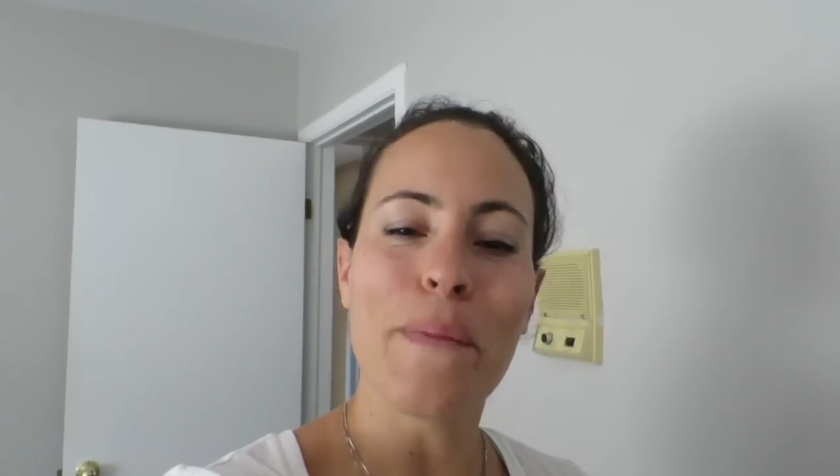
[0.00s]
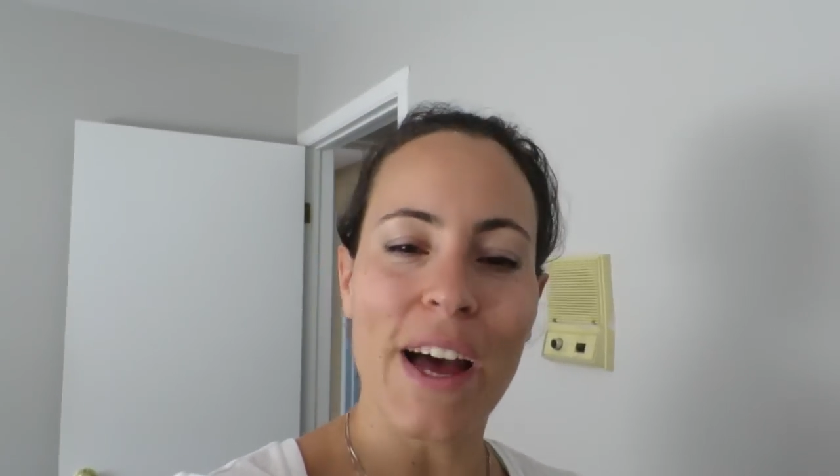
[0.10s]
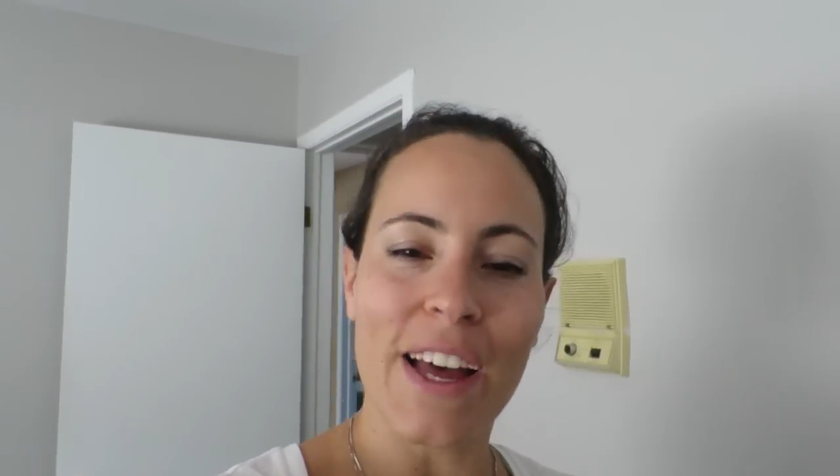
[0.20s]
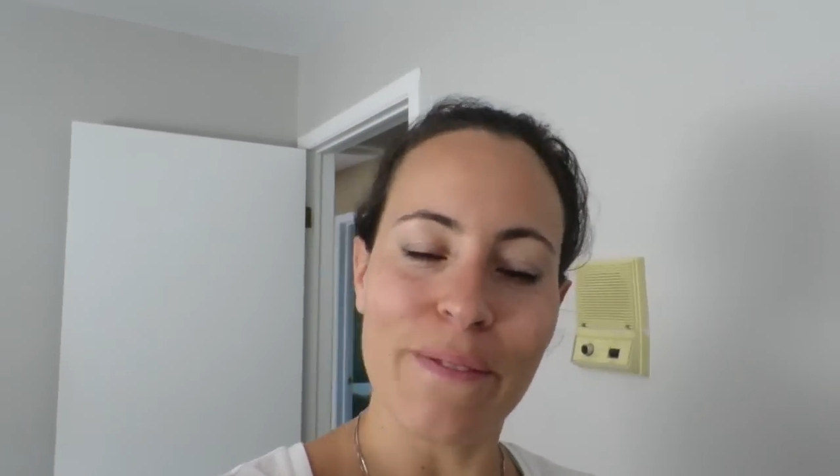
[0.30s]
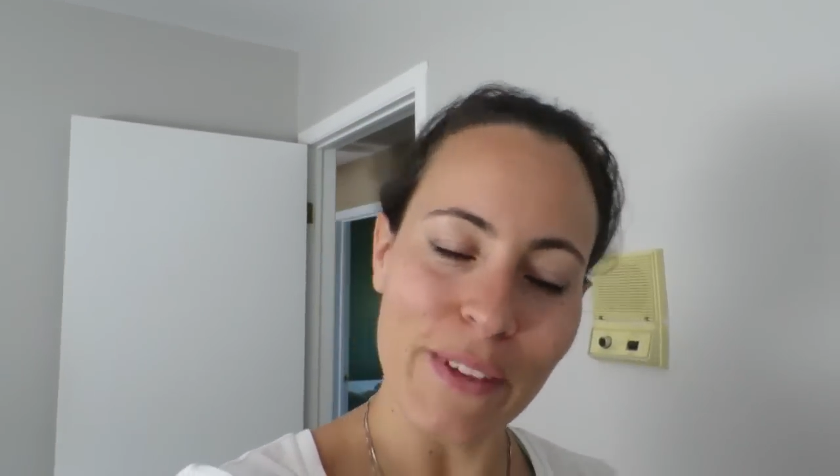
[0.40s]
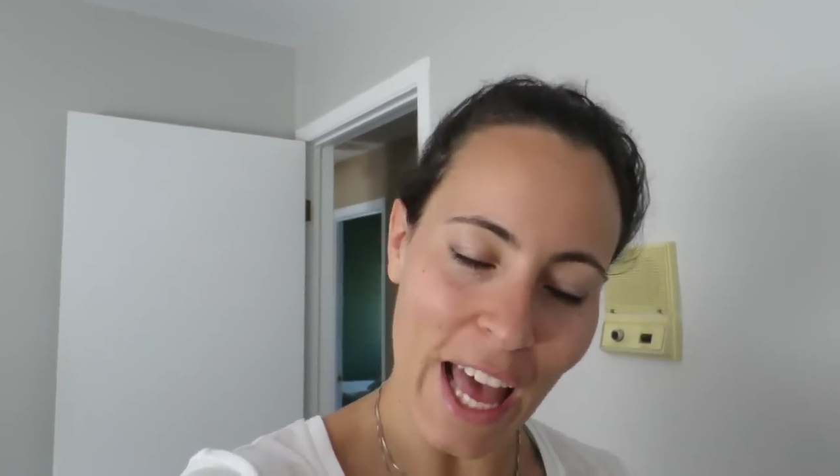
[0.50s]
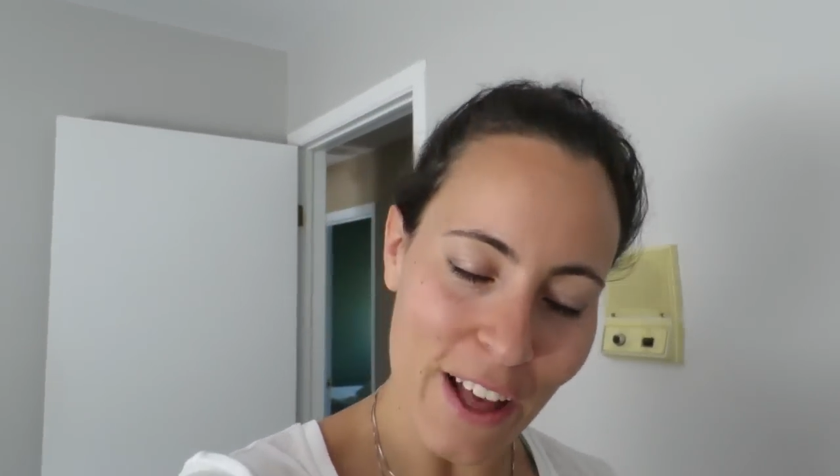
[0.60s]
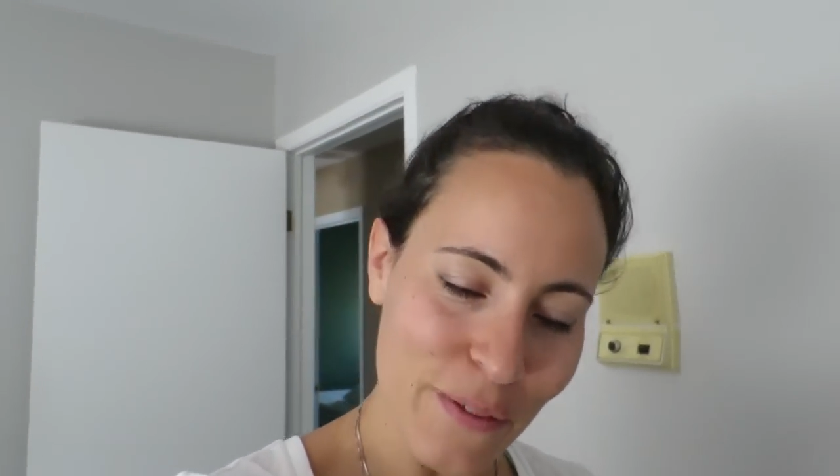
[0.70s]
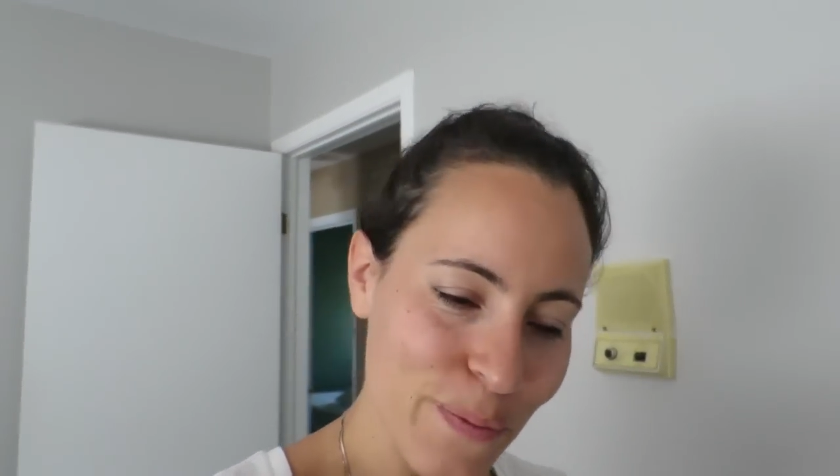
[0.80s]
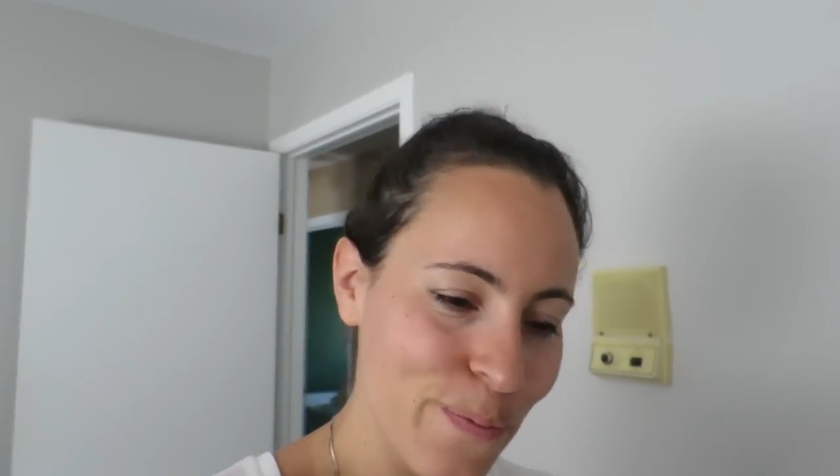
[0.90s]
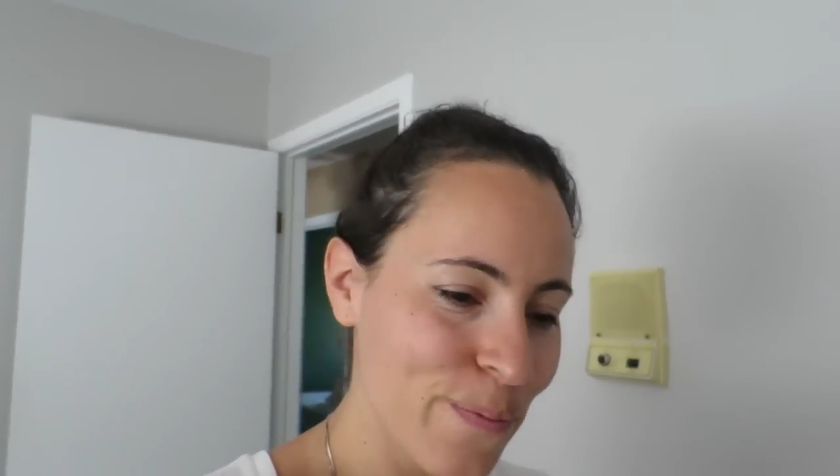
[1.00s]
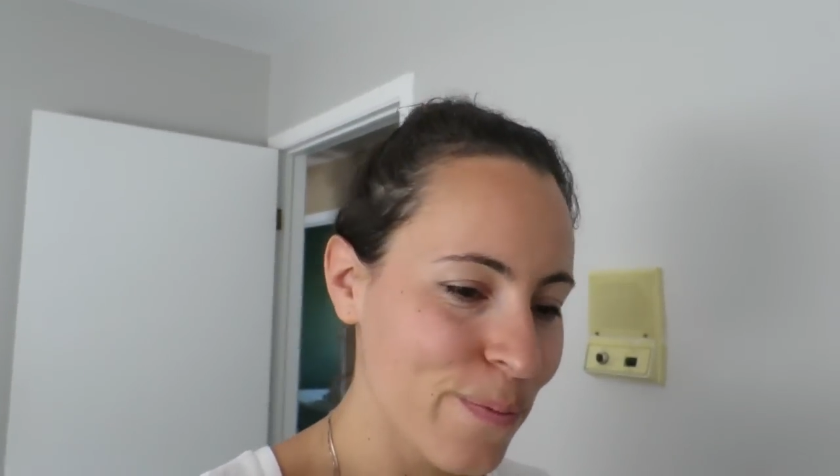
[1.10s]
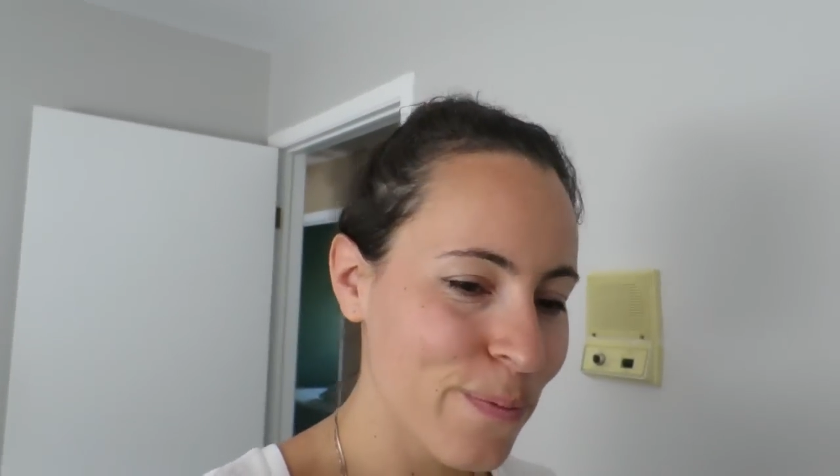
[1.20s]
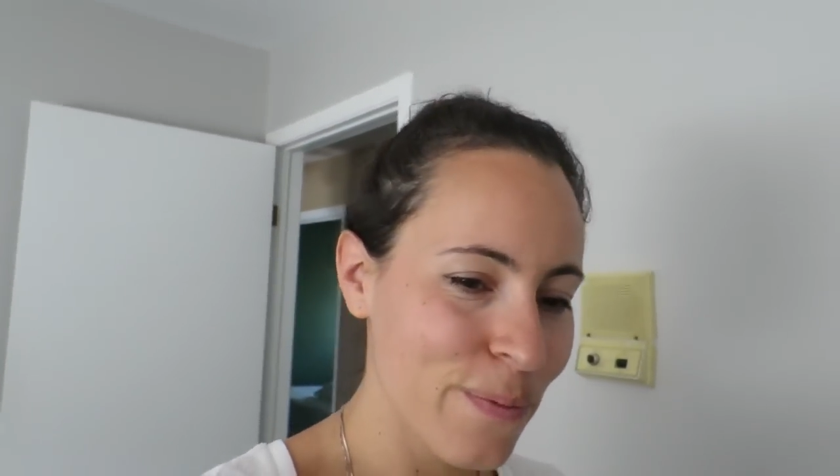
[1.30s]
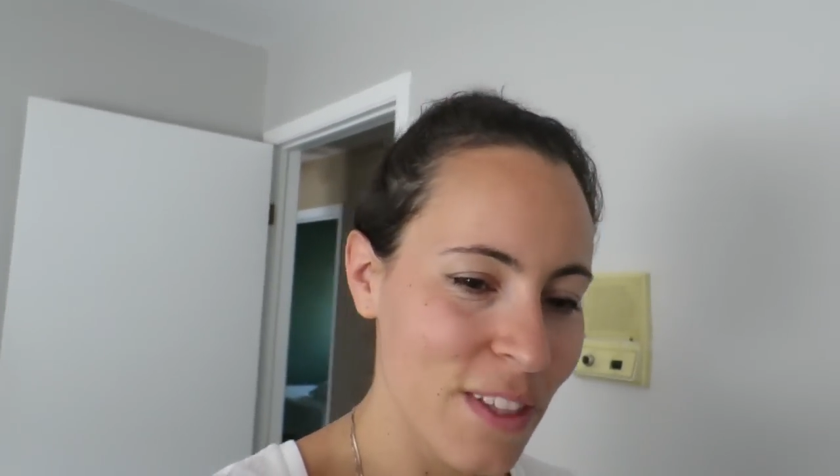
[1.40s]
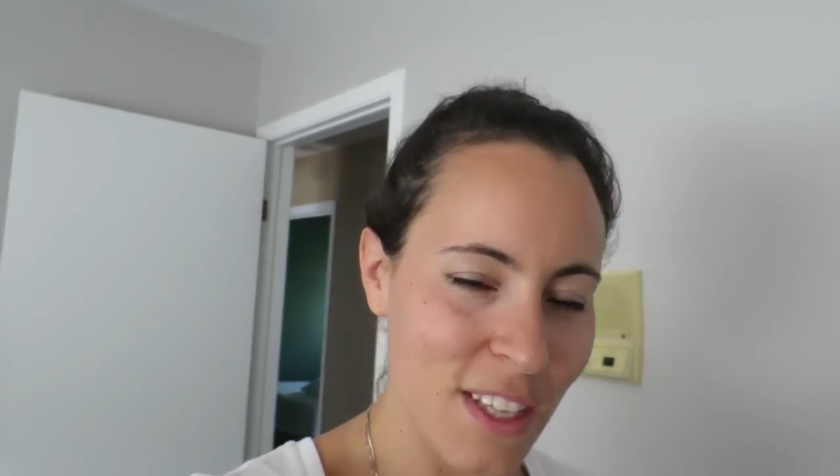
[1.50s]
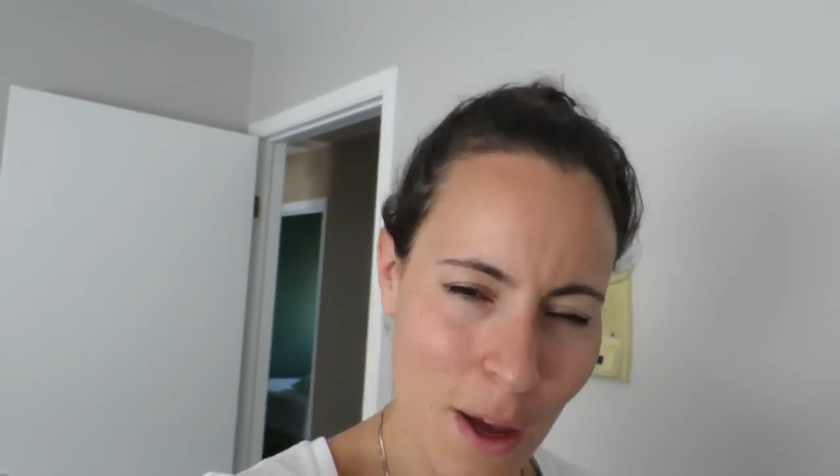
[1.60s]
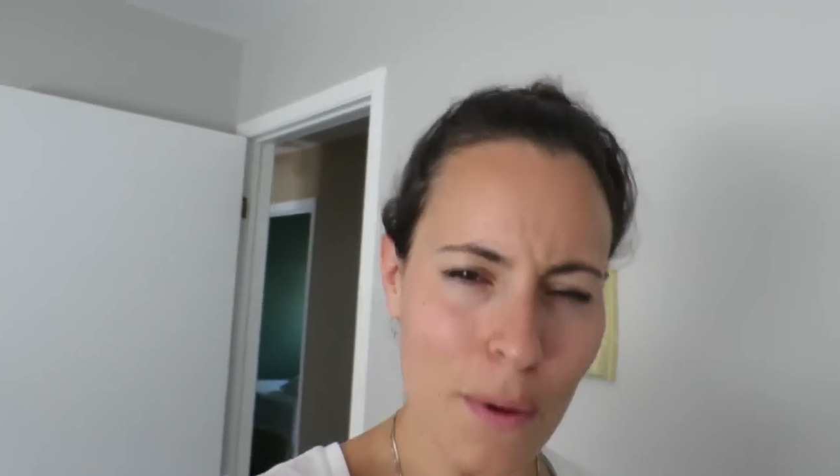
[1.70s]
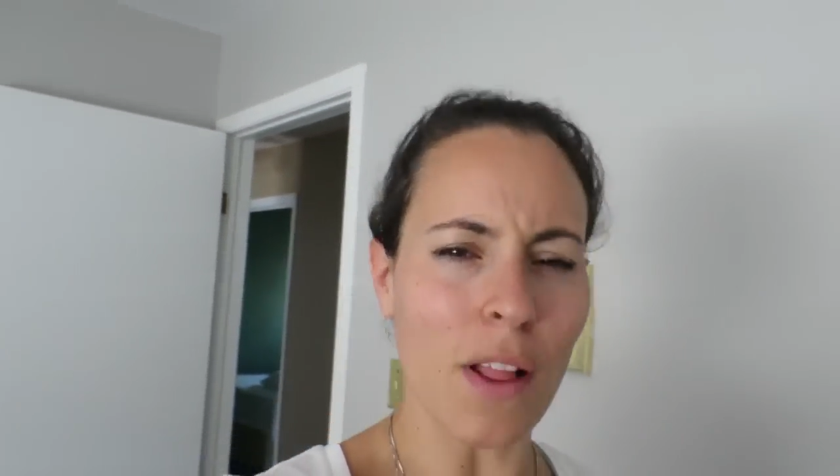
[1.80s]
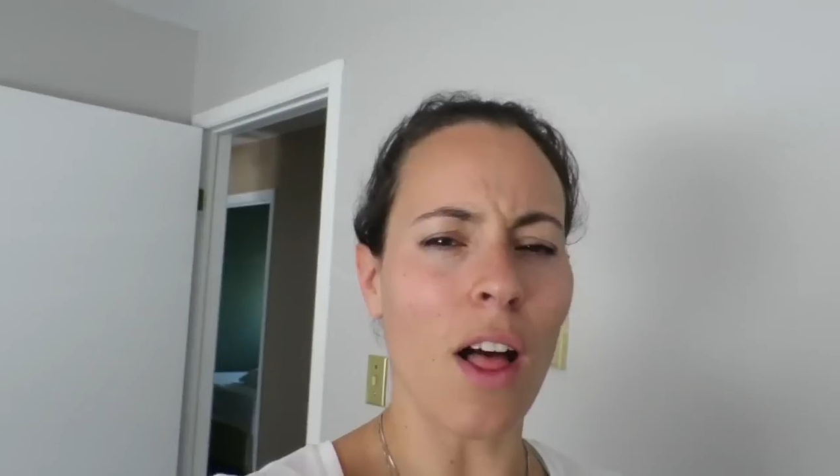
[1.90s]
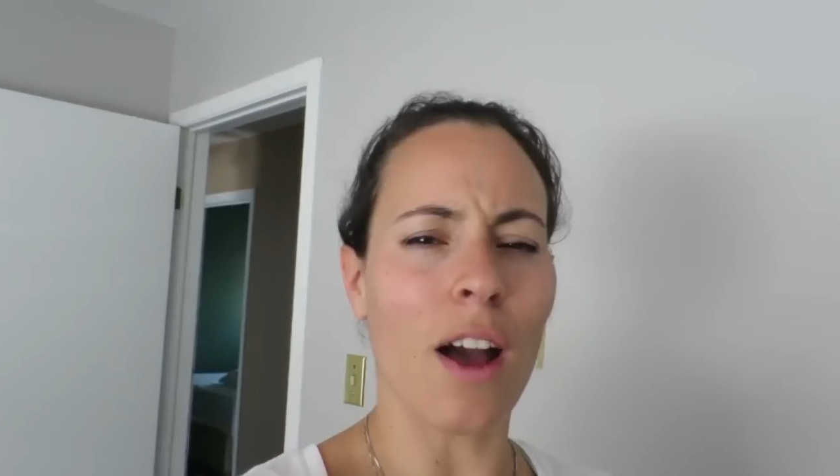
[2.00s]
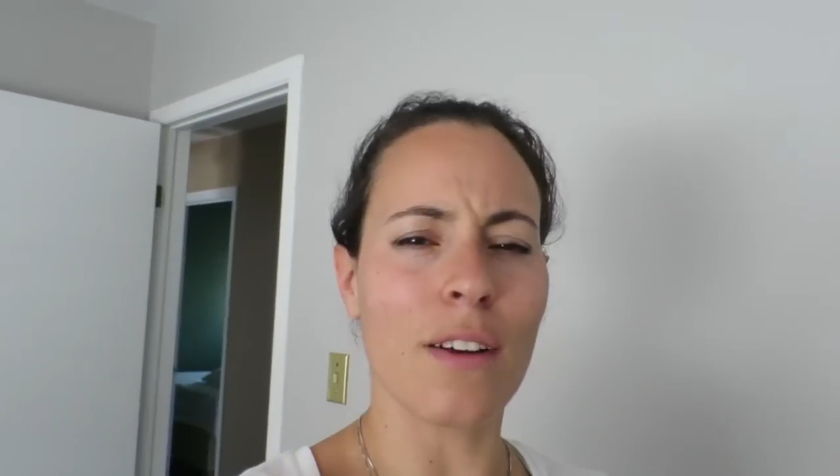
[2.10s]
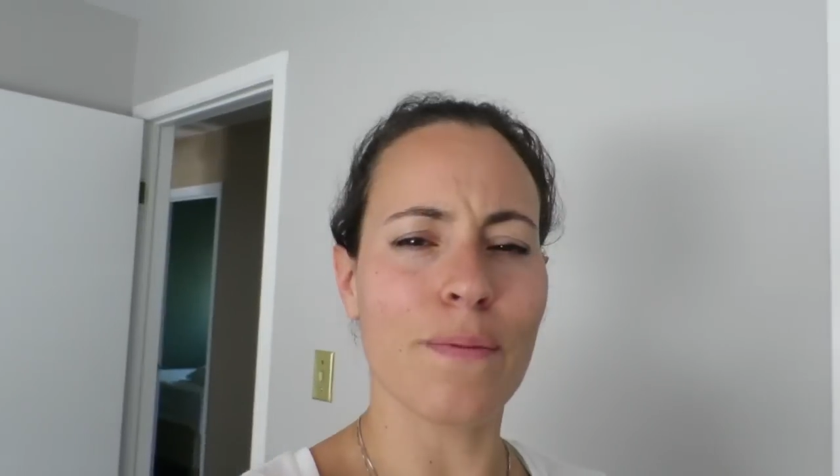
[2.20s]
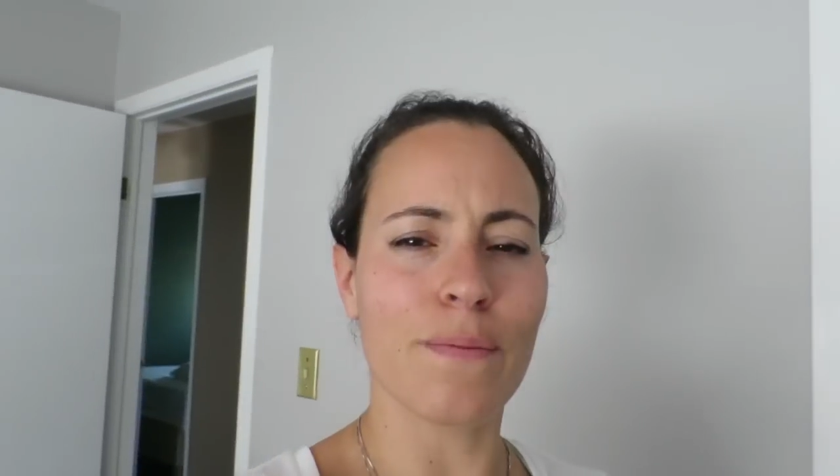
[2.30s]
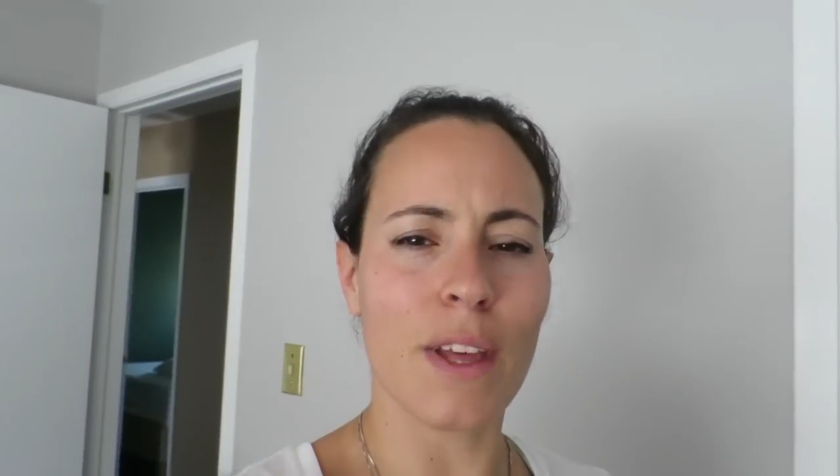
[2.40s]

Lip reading: But yeah, it's coming along.